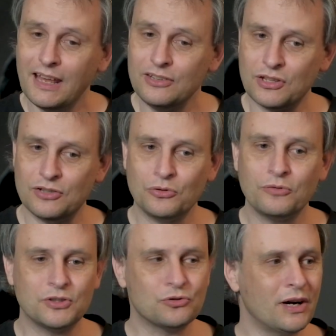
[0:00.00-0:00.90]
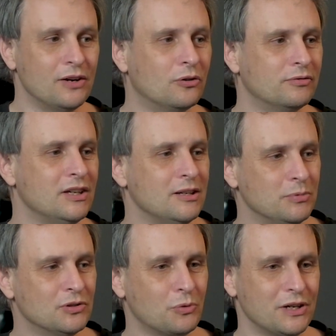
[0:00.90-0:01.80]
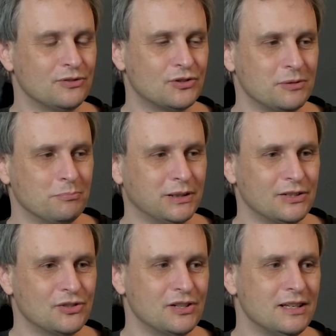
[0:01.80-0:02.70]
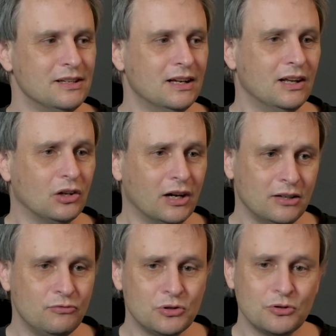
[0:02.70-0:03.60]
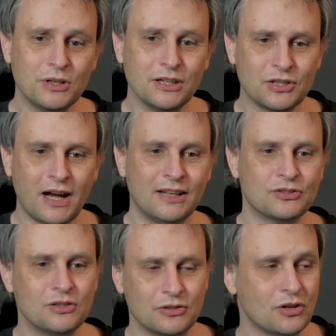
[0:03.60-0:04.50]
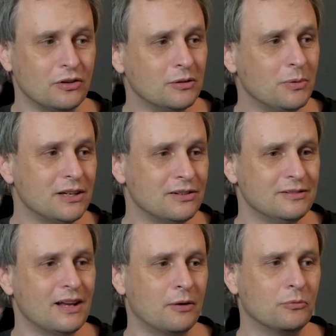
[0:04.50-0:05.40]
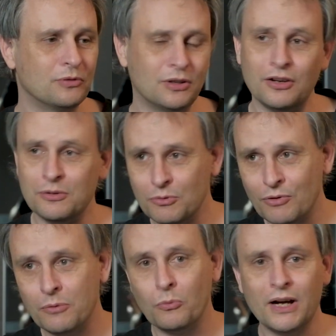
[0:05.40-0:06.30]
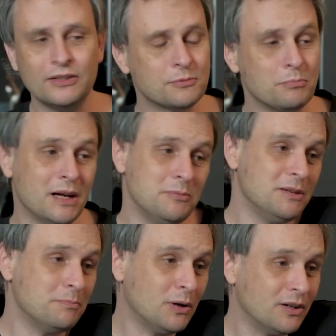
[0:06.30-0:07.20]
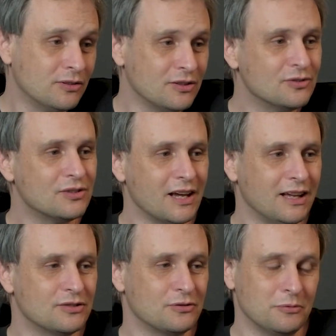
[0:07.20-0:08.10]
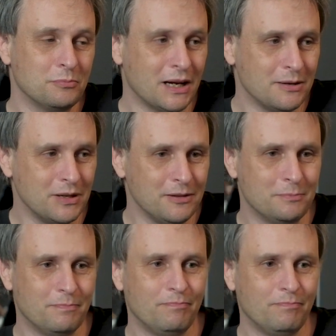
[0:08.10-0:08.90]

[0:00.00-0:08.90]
Is there sort of a trade-off here between simplicity? Like if you're doing a task that's only going to be run once, maybe Python is the answer, and maybe,